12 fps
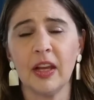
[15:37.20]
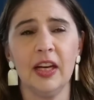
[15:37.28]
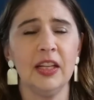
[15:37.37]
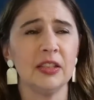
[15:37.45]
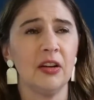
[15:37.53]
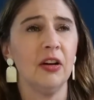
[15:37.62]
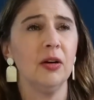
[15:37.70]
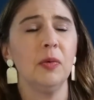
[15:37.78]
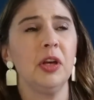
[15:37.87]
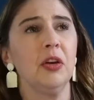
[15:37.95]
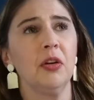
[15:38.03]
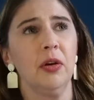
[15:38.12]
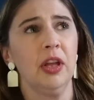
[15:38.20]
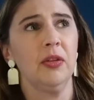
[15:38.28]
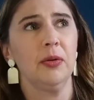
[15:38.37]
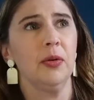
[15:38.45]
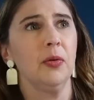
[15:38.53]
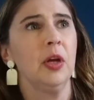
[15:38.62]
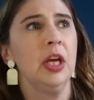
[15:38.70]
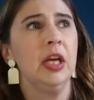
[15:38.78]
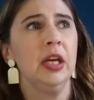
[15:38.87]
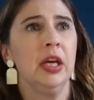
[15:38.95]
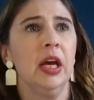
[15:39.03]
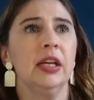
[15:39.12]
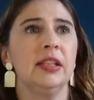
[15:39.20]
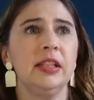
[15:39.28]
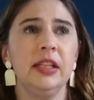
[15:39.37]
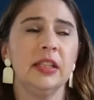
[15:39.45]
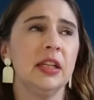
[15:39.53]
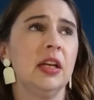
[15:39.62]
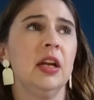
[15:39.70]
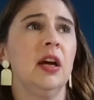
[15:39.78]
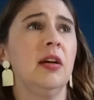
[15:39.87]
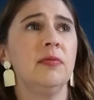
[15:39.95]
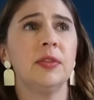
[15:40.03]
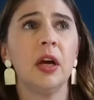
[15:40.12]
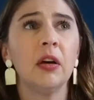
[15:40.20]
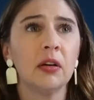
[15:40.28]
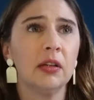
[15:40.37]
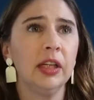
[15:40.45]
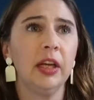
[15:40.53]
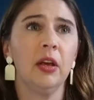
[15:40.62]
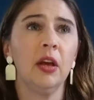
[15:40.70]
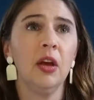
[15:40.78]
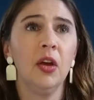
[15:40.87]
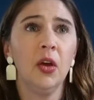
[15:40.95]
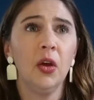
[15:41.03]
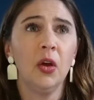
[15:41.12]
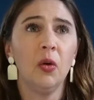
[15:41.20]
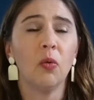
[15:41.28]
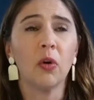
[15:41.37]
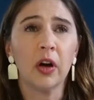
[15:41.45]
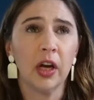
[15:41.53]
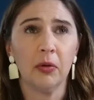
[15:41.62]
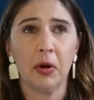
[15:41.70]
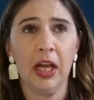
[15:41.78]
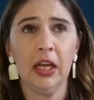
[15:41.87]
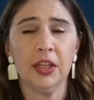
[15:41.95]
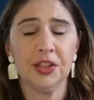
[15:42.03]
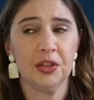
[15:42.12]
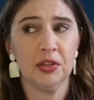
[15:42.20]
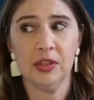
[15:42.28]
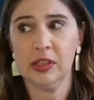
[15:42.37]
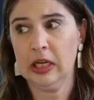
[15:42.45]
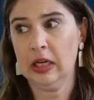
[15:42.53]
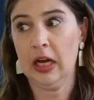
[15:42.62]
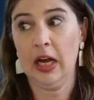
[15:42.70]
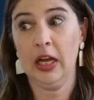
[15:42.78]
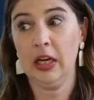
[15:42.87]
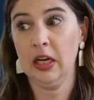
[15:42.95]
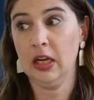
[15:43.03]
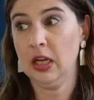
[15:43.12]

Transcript: And it's hard when you're going through a season of totally warring, right? Because you're just like, I,